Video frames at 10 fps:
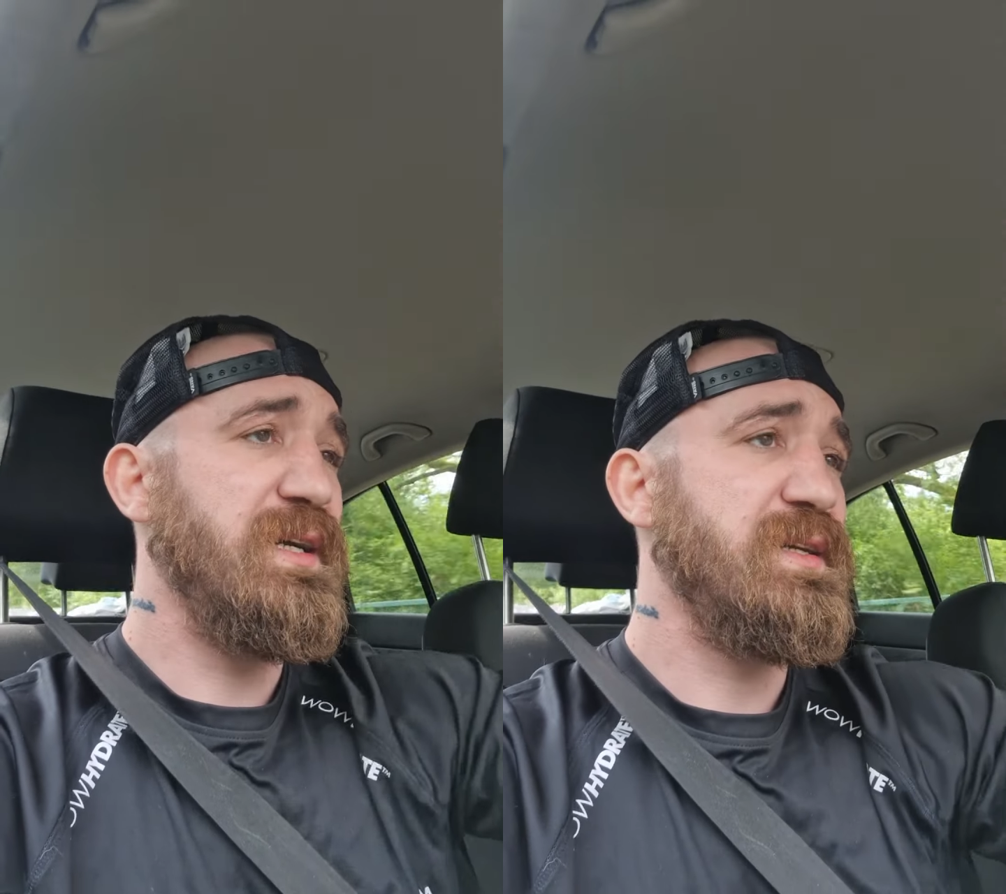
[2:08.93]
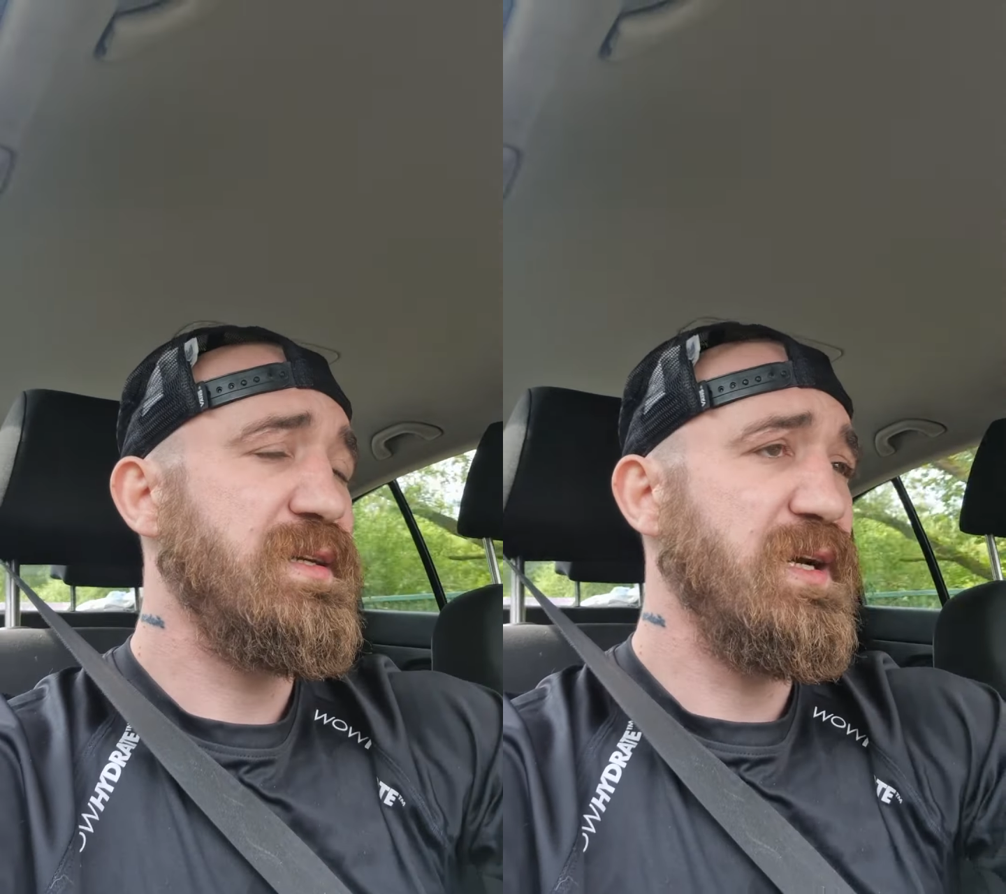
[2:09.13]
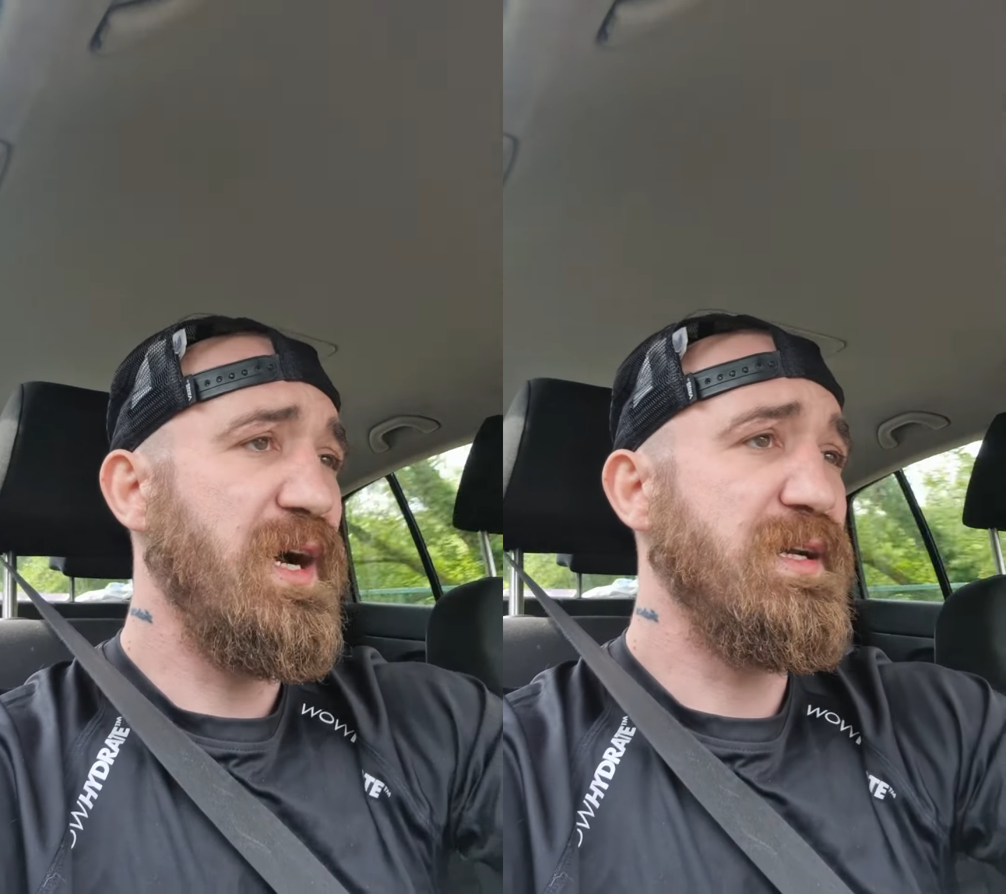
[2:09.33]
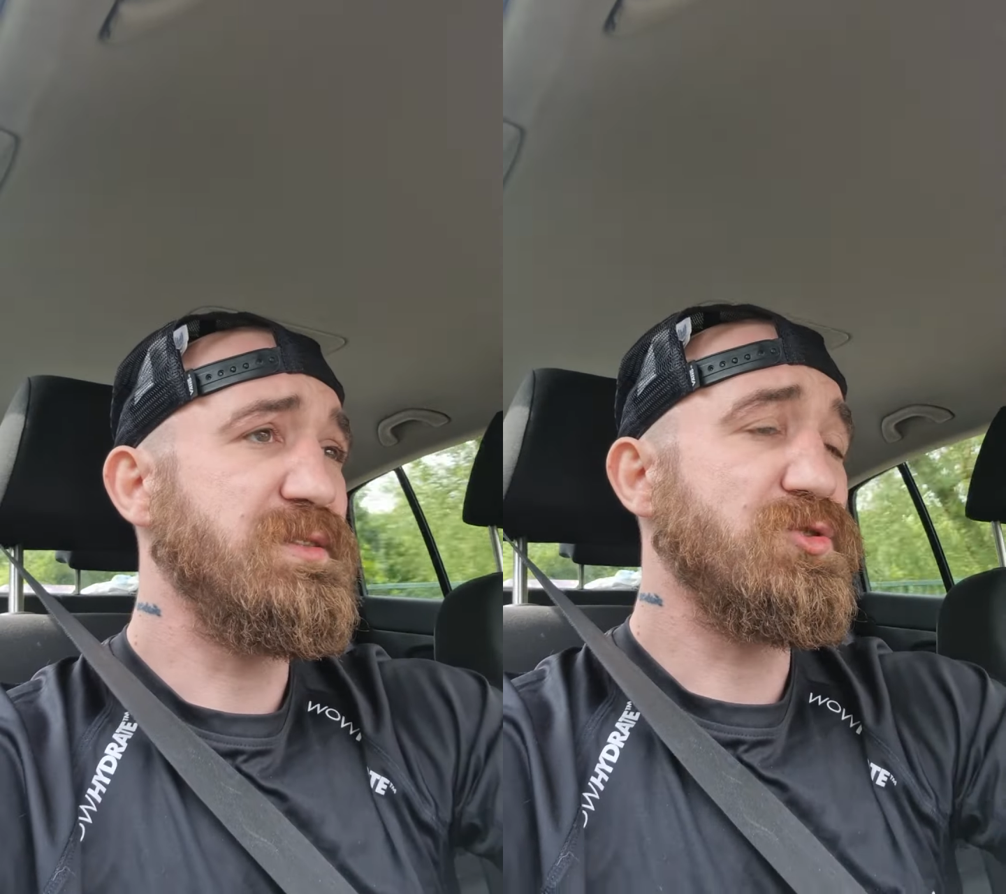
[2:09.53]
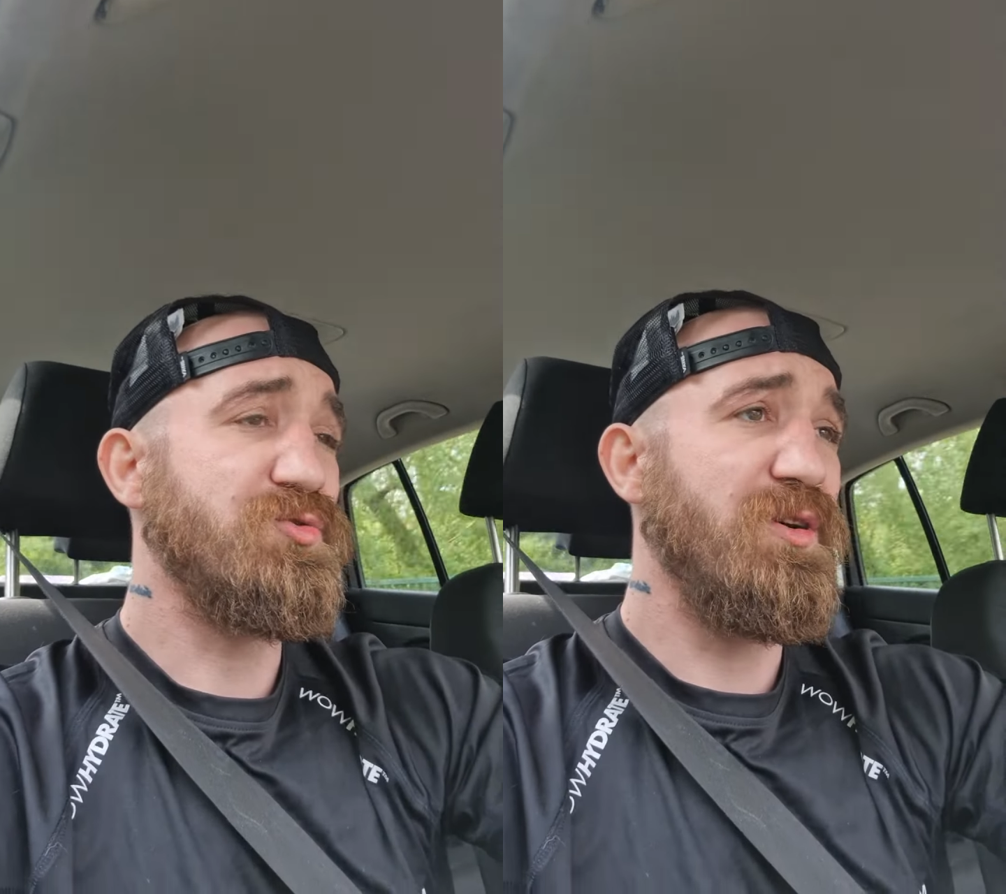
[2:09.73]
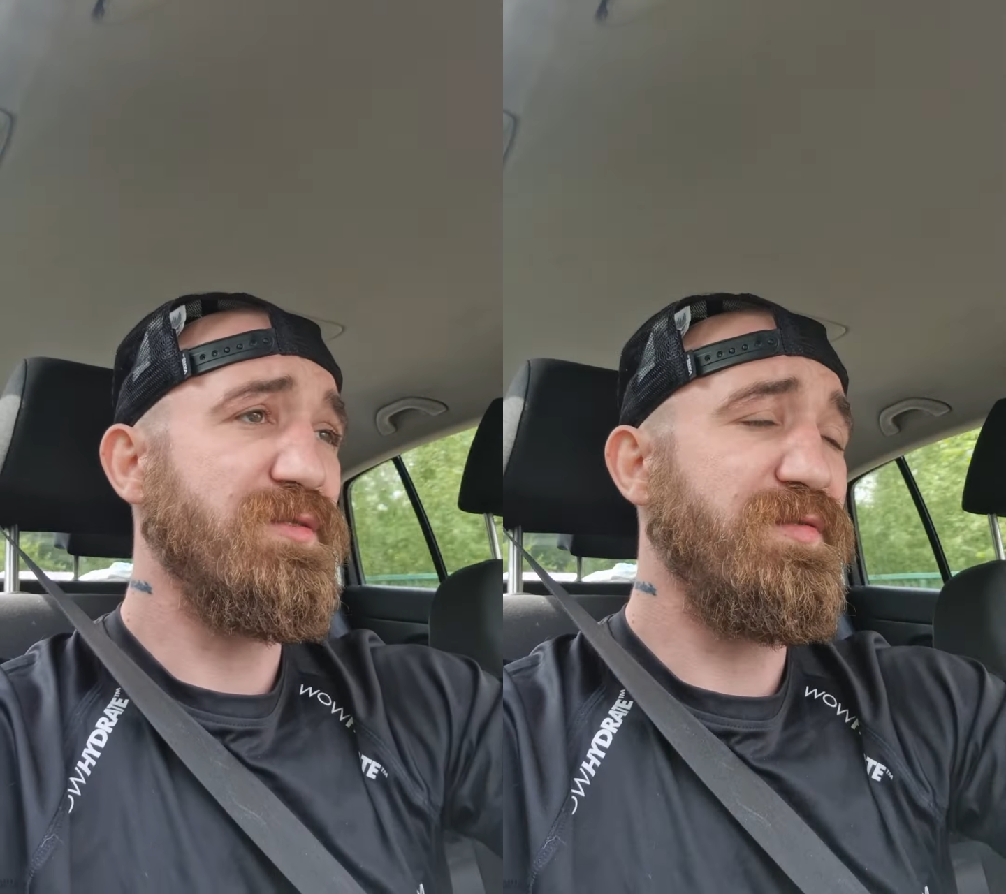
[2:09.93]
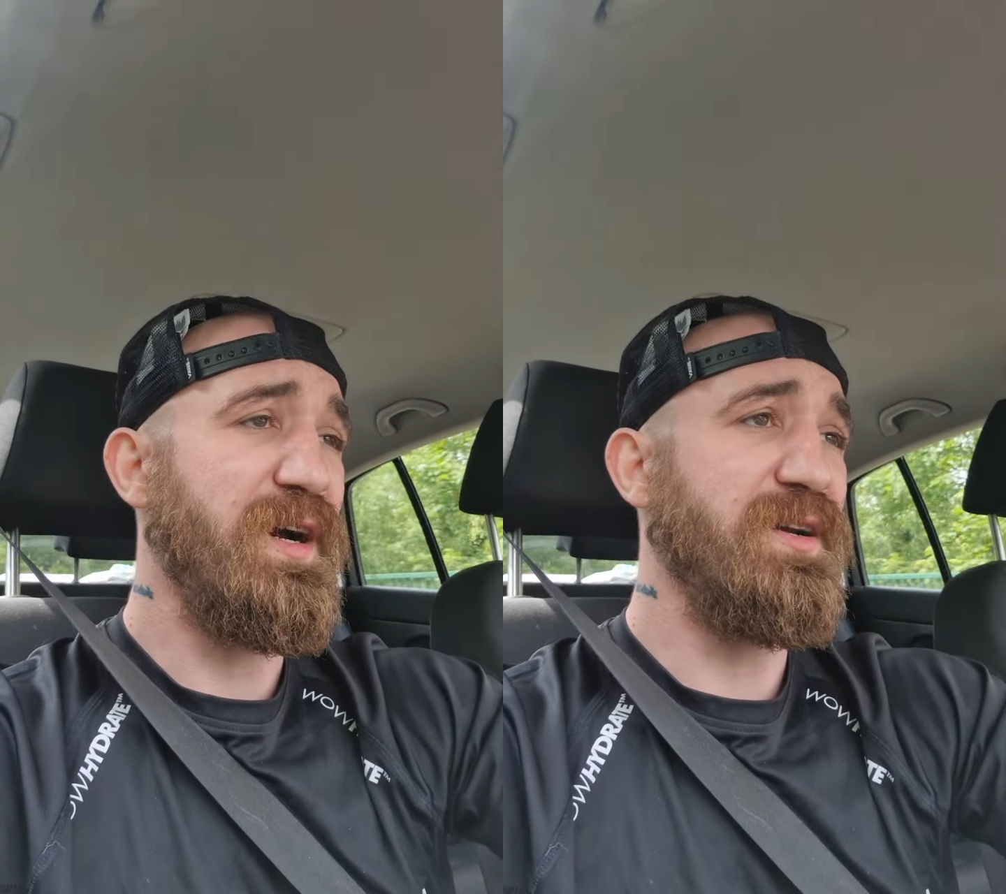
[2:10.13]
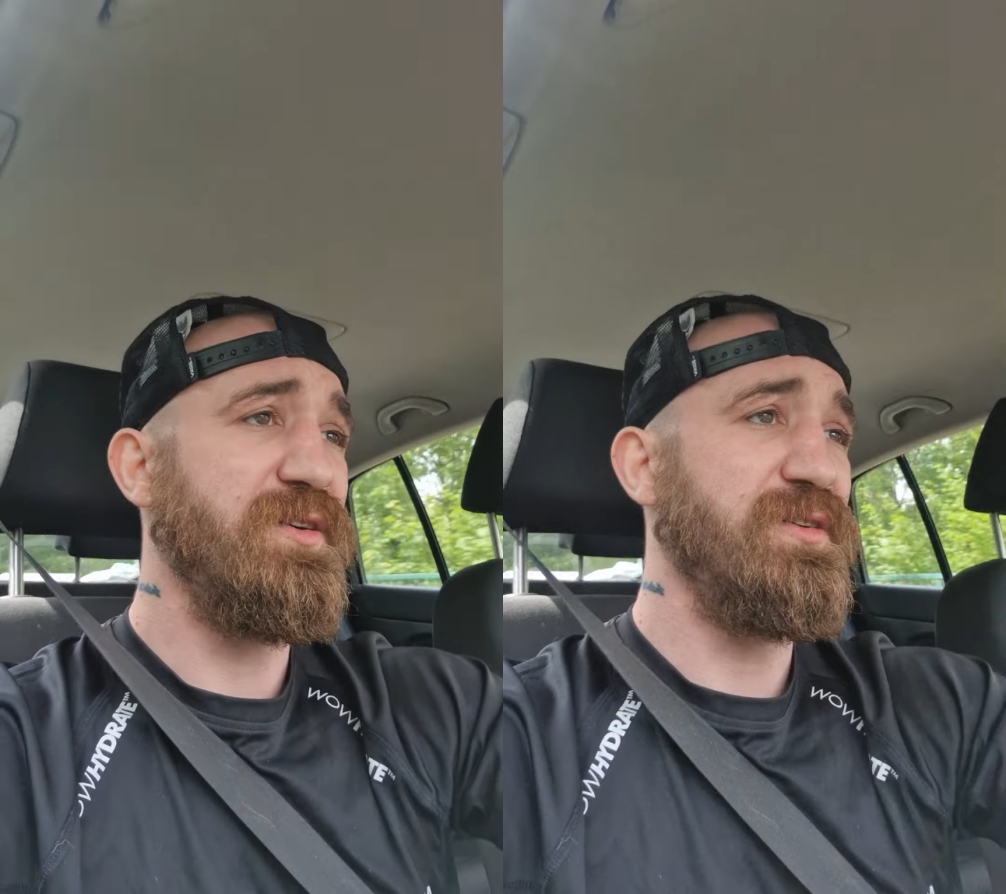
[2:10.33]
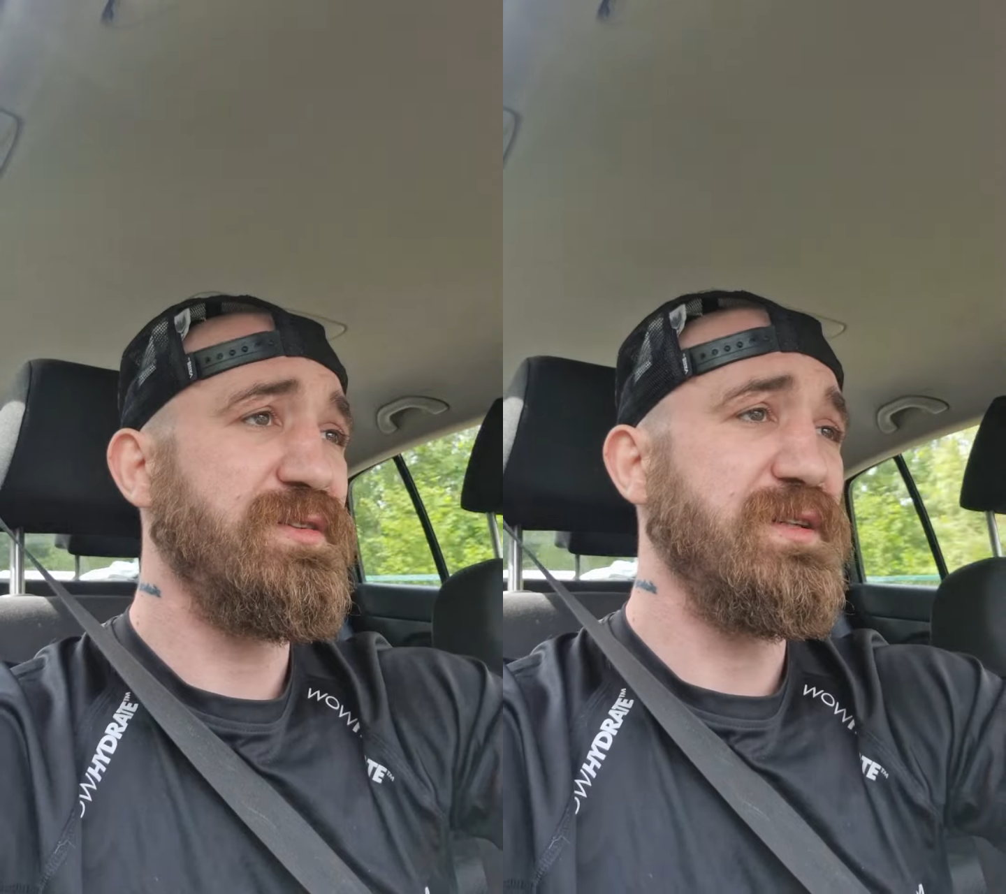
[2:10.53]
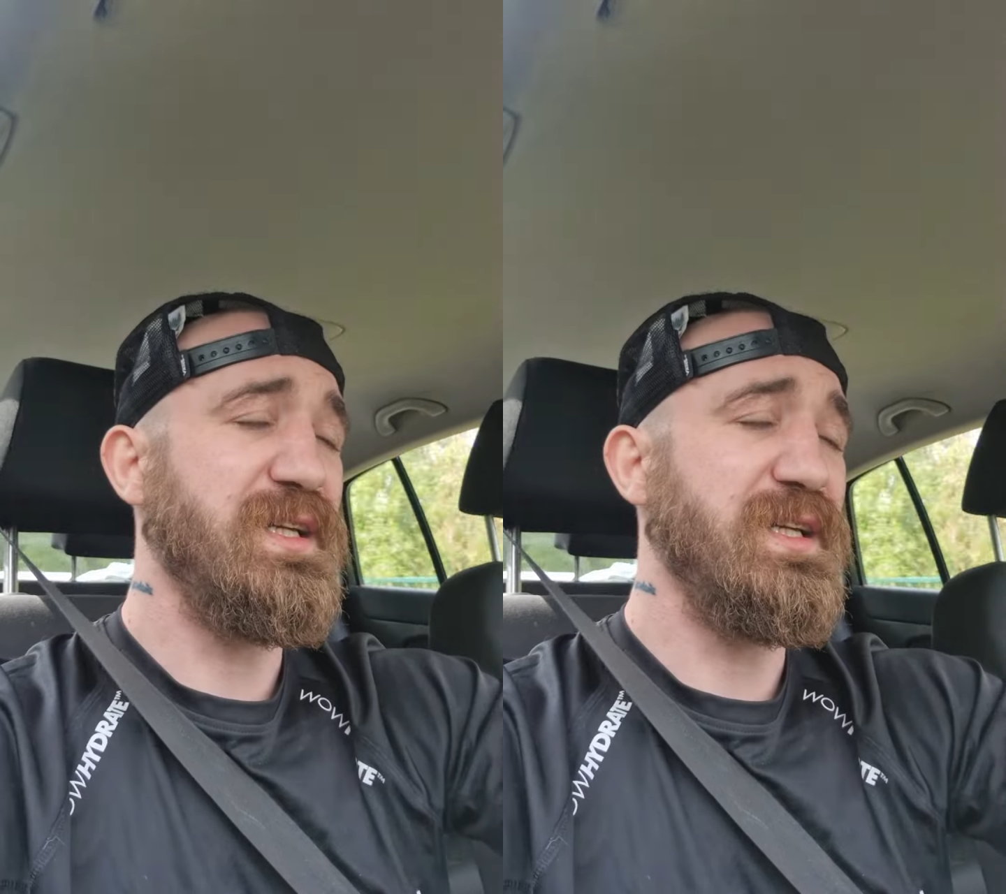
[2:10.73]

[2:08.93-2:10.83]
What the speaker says: and he's a strong fighter.